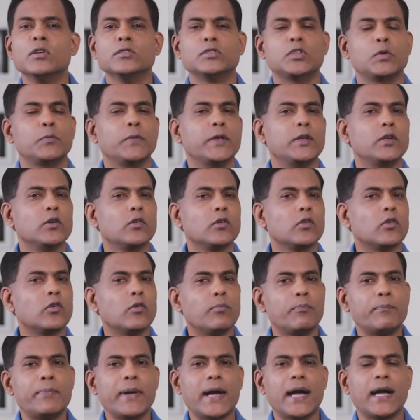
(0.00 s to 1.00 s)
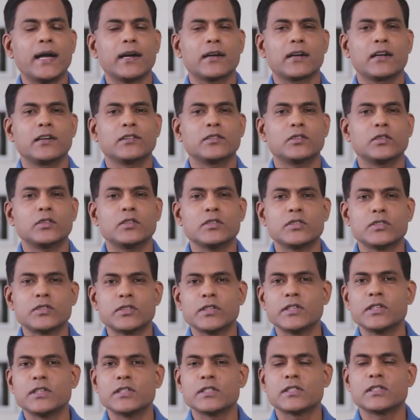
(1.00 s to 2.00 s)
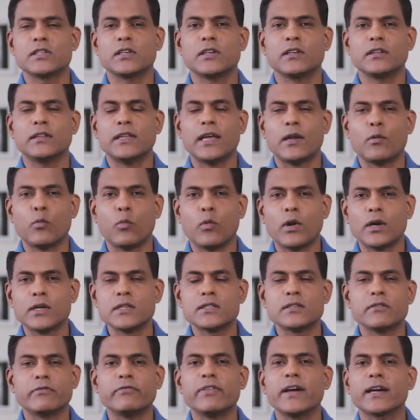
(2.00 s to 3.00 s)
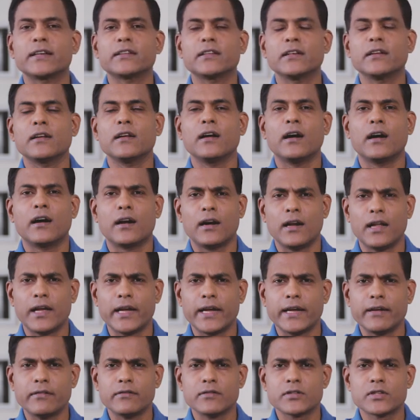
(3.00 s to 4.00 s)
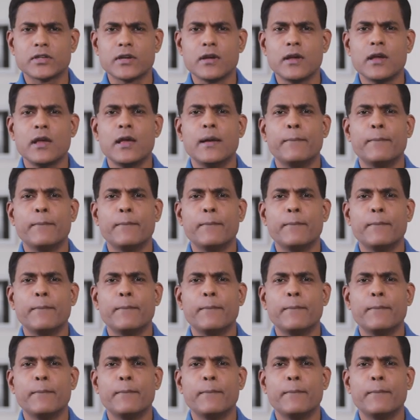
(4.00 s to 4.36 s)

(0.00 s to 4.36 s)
so we don't go back to the sins that once affected our lives.